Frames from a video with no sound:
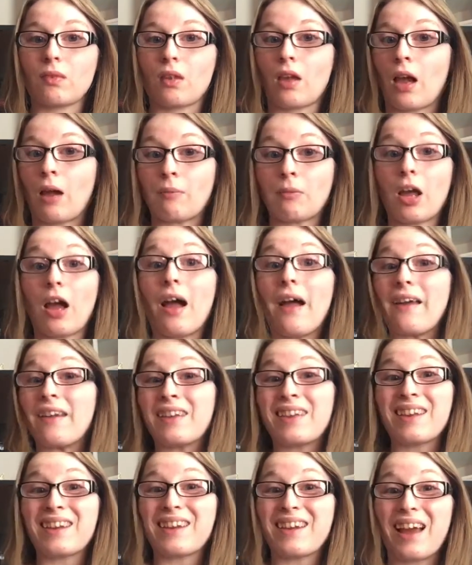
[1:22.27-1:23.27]

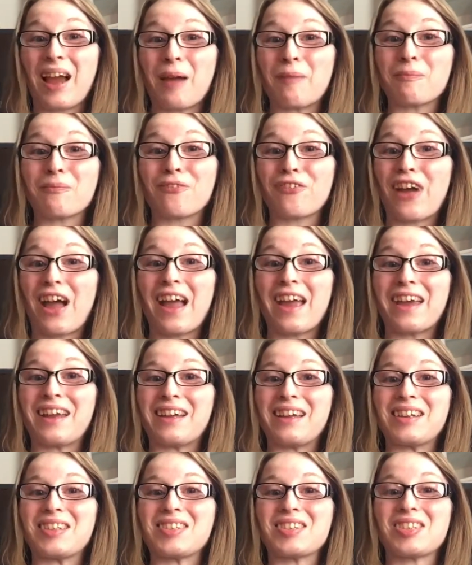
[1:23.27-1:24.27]
I'm fine.
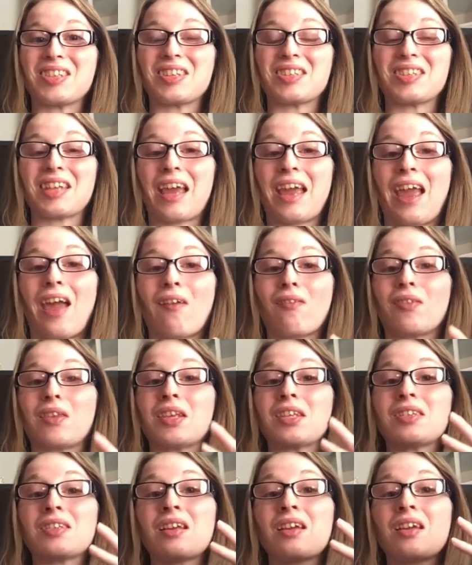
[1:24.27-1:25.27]
It's just I have
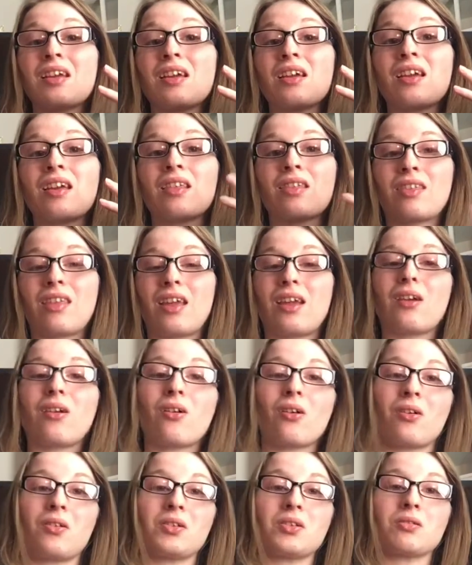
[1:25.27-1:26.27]
this thing
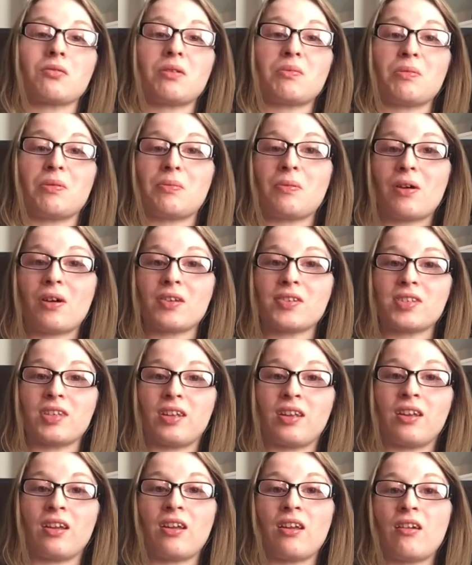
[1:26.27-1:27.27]
called cerebral
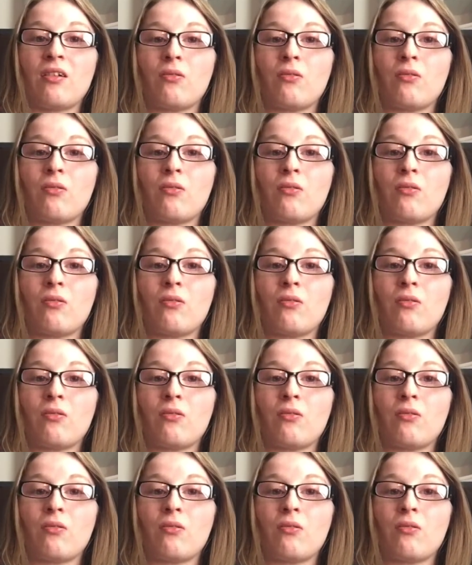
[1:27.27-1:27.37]
palsy,